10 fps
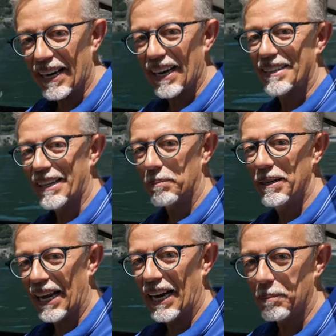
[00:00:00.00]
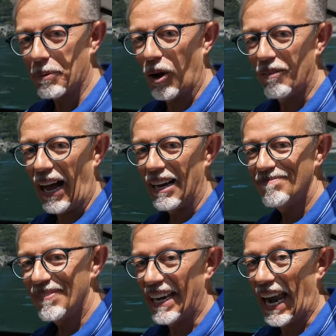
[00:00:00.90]
missing to finish the test.
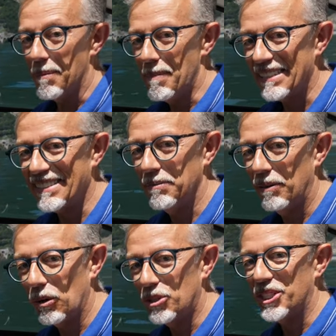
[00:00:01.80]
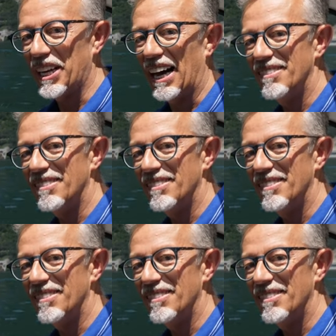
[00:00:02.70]
It's maximum speed.